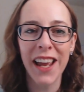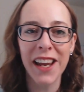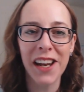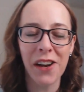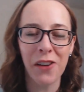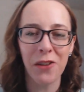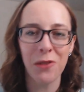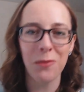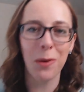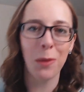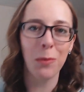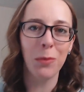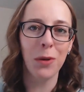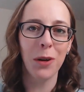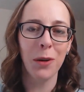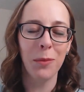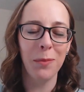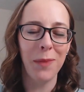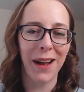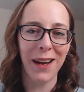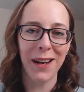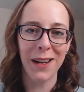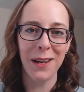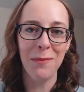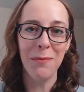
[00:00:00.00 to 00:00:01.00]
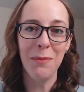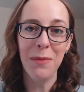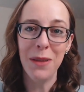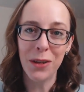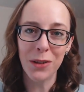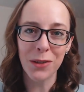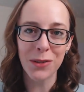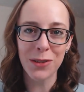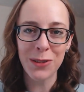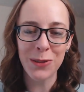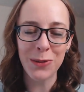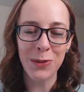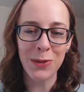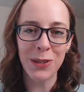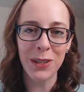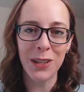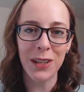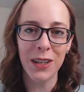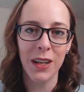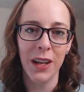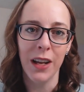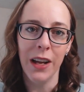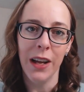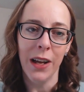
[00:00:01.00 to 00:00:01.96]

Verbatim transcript: I remember back in middle school,